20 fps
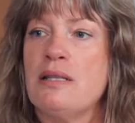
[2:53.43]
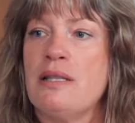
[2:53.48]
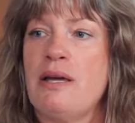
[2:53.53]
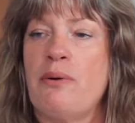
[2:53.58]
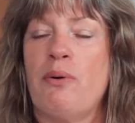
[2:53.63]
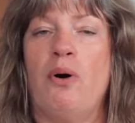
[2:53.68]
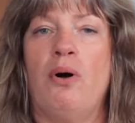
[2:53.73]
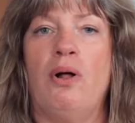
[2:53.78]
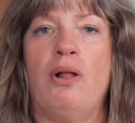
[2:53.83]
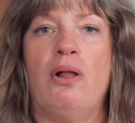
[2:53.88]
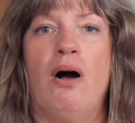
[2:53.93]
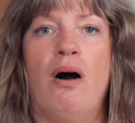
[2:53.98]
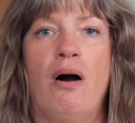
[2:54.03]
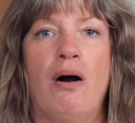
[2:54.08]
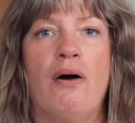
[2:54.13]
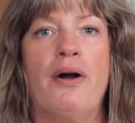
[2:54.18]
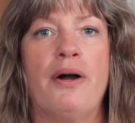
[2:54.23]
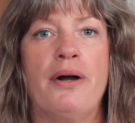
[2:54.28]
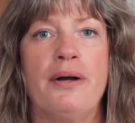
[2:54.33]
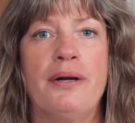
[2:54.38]
They were all
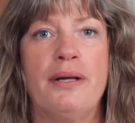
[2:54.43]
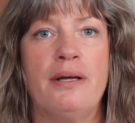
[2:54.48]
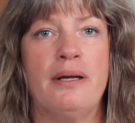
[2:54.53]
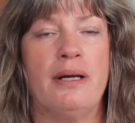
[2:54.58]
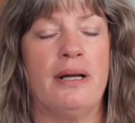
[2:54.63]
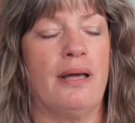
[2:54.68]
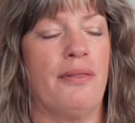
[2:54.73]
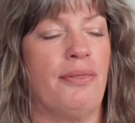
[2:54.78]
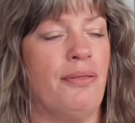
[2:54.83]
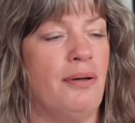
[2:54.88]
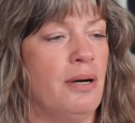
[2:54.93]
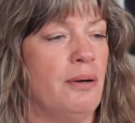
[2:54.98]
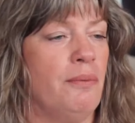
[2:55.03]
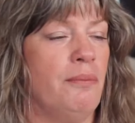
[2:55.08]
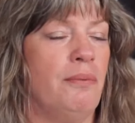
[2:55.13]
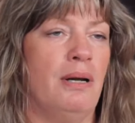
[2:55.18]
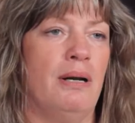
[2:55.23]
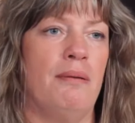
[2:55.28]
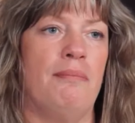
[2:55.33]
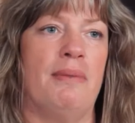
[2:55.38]
hard, and I thought,
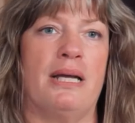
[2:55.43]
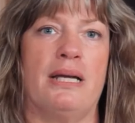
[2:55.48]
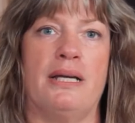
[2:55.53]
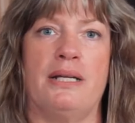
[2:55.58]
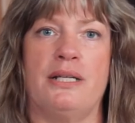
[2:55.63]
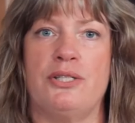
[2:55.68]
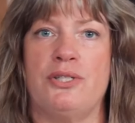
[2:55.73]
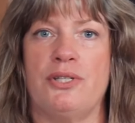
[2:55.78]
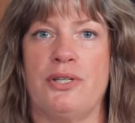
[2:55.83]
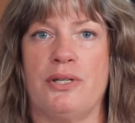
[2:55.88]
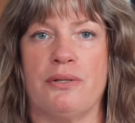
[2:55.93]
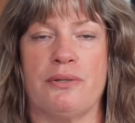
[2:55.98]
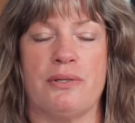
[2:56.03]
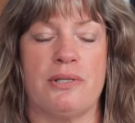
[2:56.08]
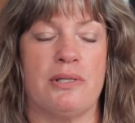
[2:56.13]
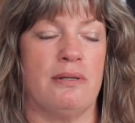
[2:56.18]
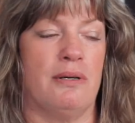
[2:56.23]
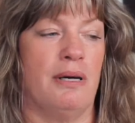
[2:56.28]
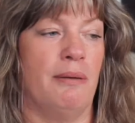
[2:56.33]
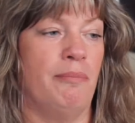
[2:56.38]
what am I gonna do?
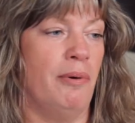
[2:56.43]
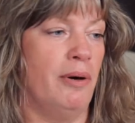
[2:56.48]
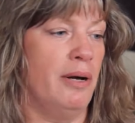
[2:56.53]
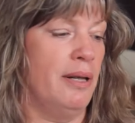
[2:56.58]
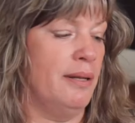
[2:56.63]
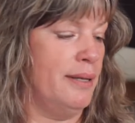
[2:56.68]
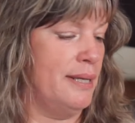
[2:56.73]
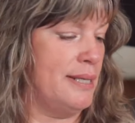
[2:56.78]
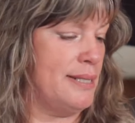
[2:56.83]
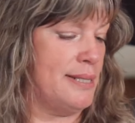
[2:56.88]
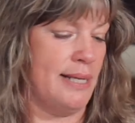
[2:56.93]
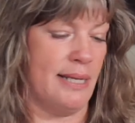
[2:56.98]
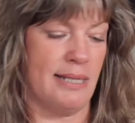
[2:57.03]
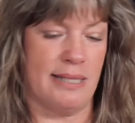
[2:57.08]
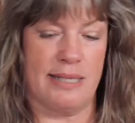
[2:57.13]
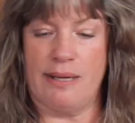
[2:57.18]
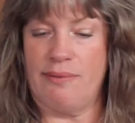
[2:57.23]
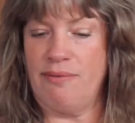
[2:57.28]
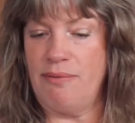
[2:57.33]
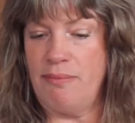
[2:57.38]
So I bought
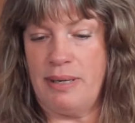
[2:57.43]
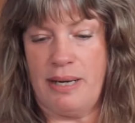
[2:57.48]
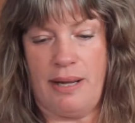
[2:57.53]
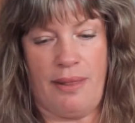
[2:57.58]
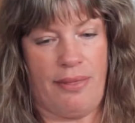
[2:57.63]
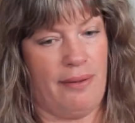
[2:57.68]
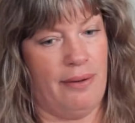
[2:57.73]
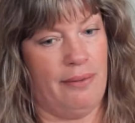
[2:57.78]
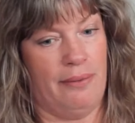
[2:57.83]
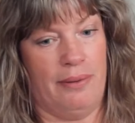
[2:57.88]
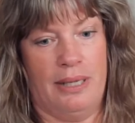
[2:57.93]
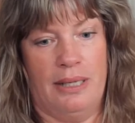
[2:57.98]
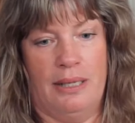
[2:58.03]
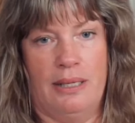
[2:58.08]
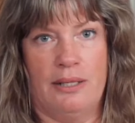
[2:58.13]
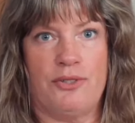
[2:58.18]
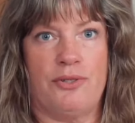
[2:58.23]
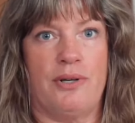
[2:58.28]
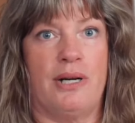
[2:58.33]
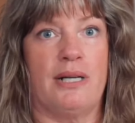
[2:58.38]
6 of them, and I thought, well,
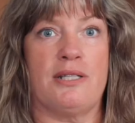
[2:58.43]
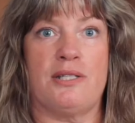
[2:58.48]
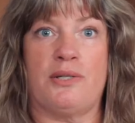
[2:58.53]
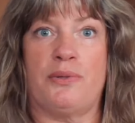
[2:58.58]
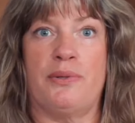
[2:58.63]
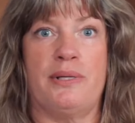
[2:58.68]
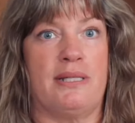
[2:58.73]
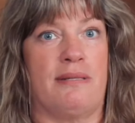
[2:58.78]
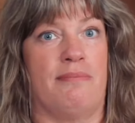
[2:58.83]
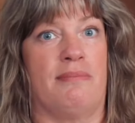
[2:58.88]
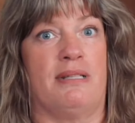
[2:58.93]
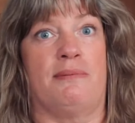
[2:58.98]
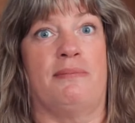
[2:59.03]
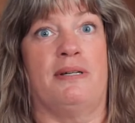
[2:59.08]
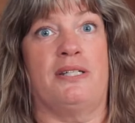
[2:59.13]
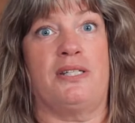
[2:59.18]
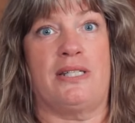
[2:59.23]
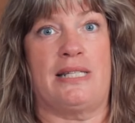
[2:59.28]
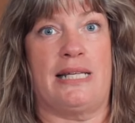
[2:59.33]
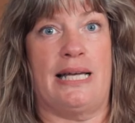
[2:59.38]
I'll try to squeeze them as
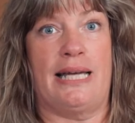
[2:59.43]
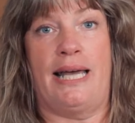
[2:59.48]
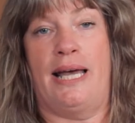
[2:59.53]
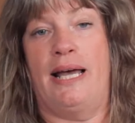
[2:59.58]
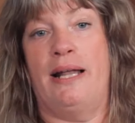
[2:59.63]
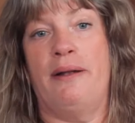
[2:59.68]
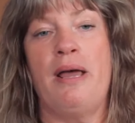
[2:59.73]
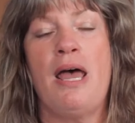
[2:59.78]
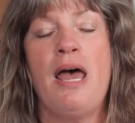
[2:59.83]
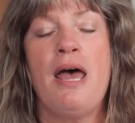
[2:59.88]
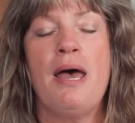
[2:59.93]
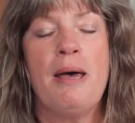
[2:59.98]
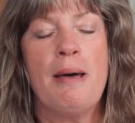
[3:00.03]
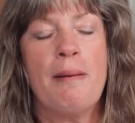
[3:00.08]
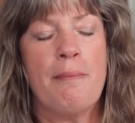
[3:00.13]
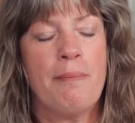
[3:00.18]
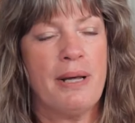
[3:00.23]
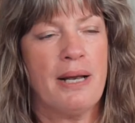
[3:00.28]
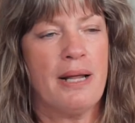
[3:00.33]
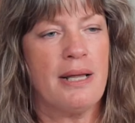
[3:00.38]
much as I can.
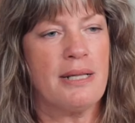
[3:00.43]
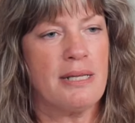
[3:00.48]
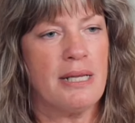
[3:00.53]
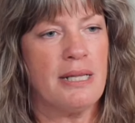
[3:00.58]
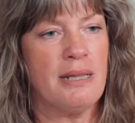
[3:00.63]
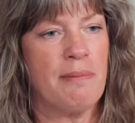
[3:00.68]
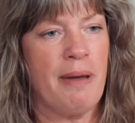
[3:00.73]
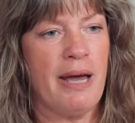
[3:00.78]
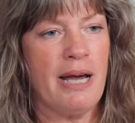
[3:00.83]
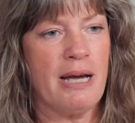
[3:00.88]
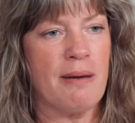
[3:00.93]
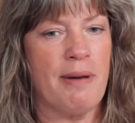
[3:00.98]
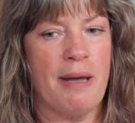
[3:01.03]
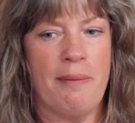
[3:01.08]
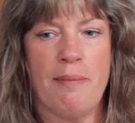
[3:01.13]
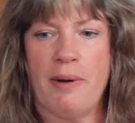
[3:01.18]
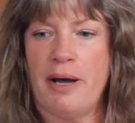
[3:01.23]
But in the back of my